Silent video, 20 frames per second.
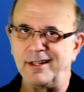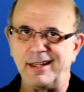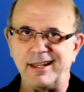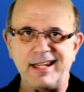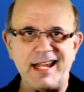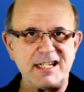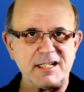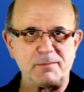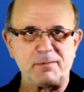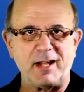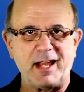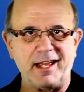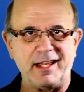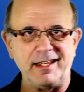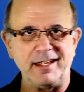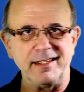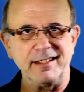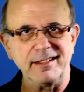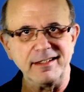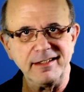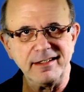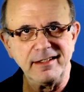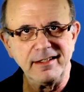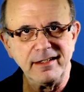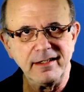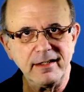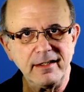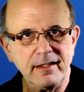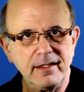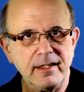let's play.
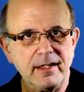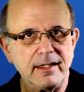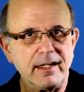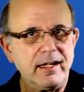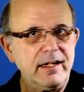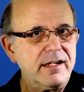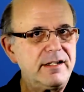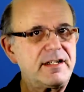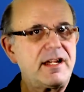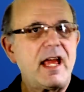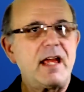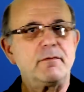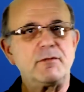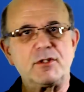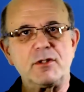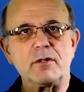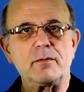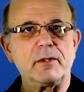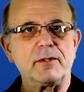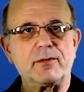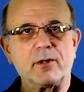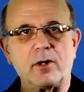Now here's a game suitable